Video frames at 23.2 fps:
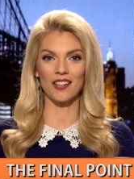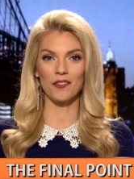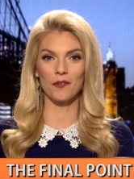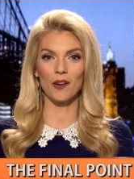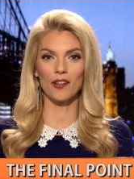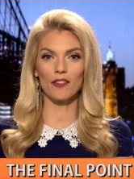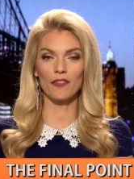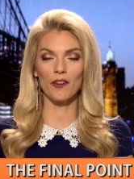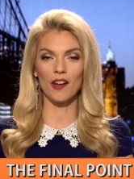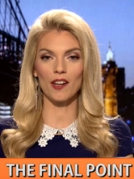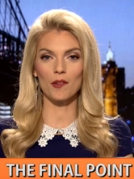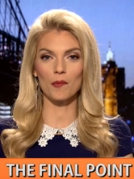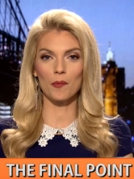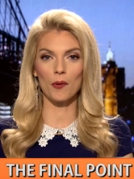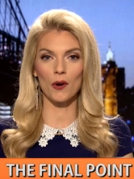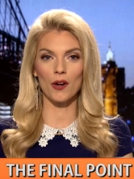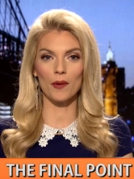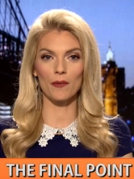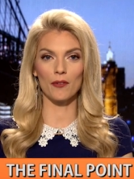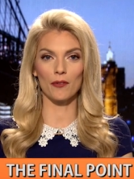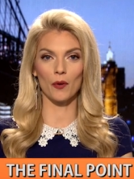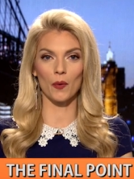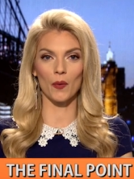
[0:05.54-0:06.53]
One final
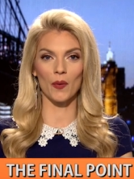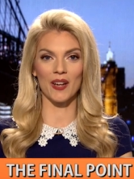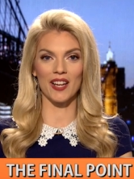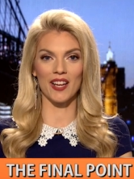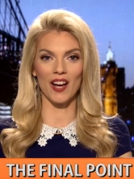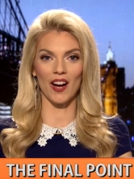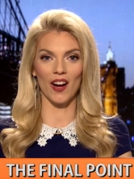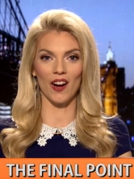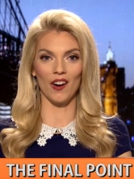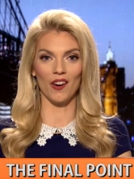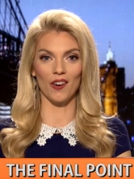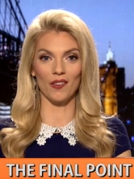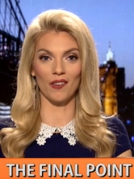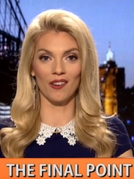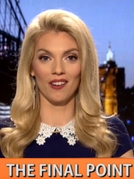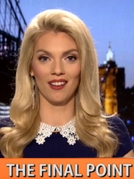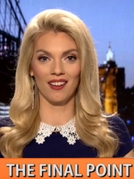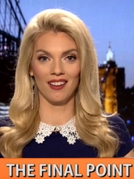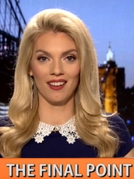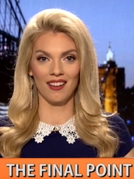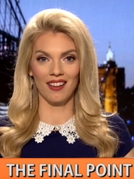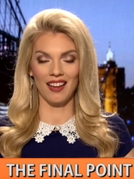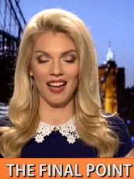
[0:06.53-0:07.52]
point before we go.
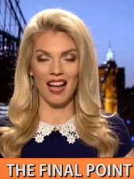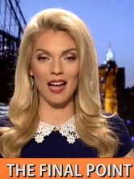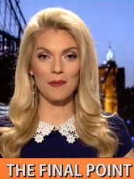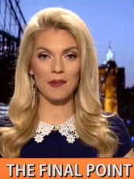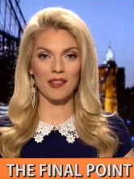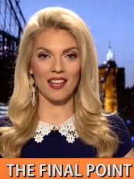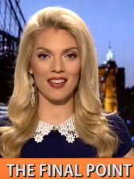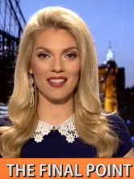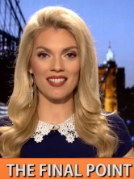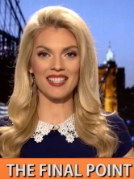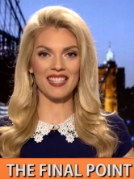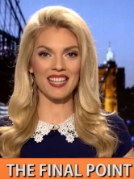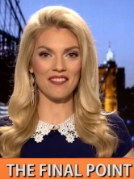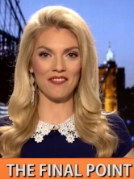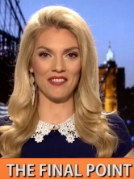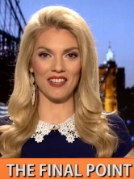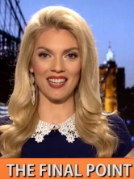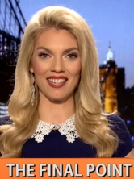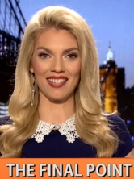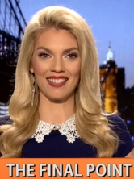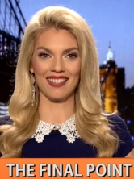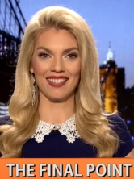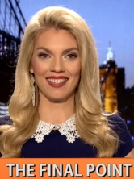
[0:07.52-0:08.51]
Happy
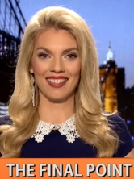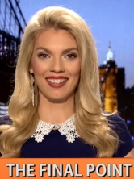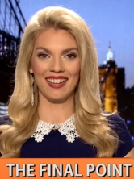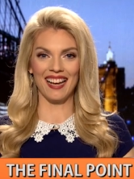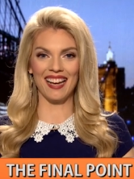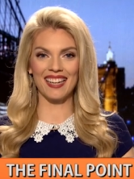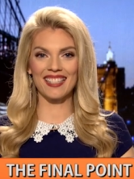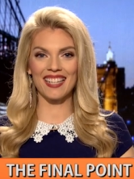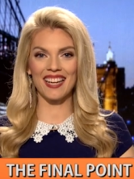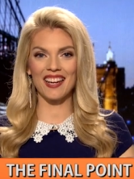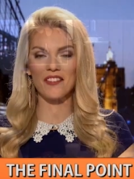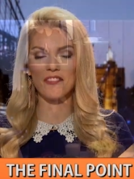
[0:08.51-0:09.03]
Thanksgiving, a day